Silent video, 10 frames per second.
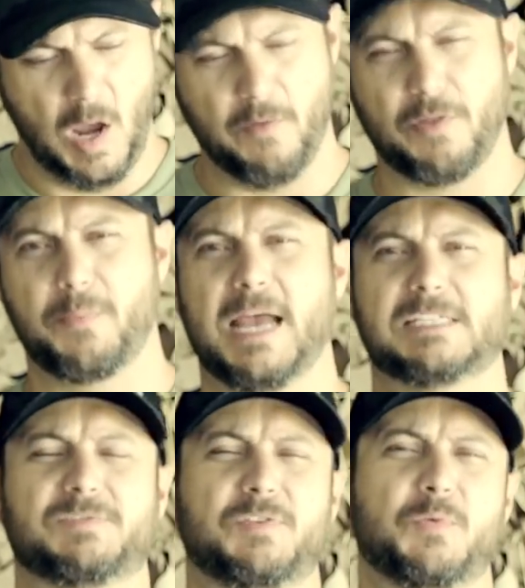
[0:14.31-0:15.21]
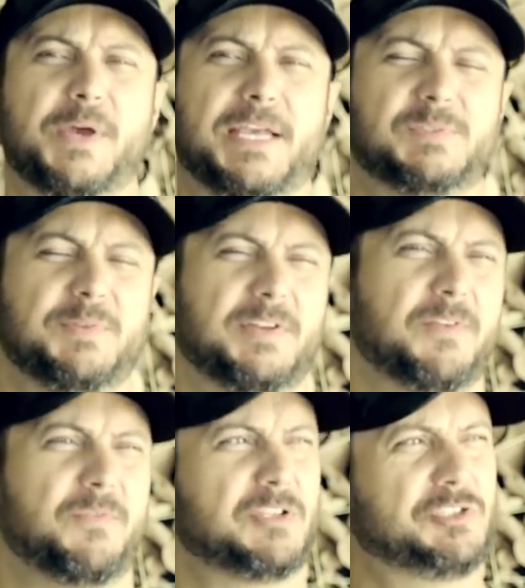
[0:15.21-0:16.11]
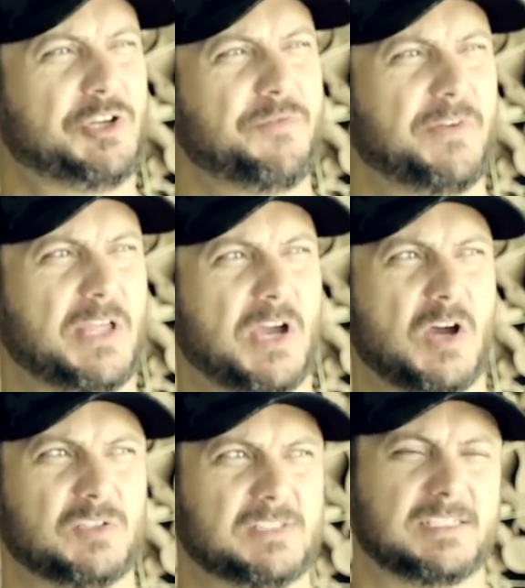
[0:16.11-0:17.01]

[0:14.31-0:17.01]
Over the past few weeks, we've done a few shooting videos,